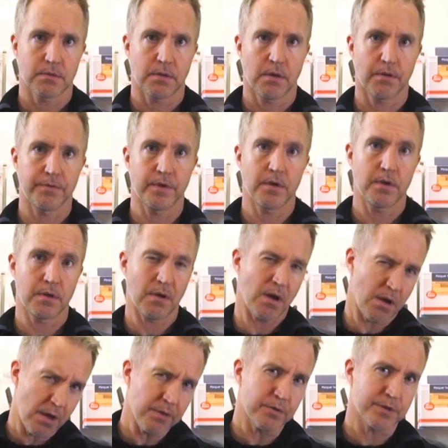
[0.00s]
of the
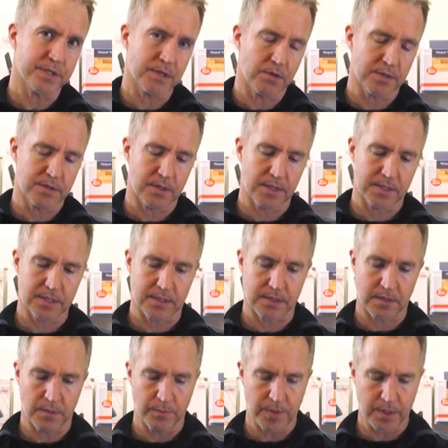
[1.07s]
other series that exists
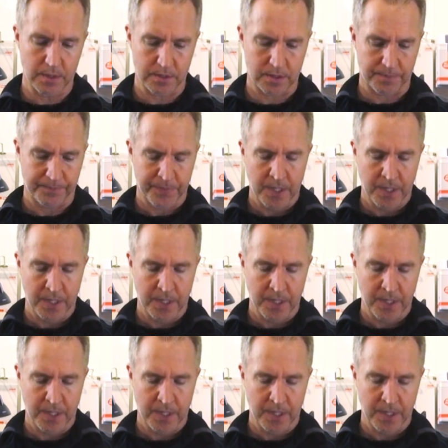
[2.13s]
in the Mieles.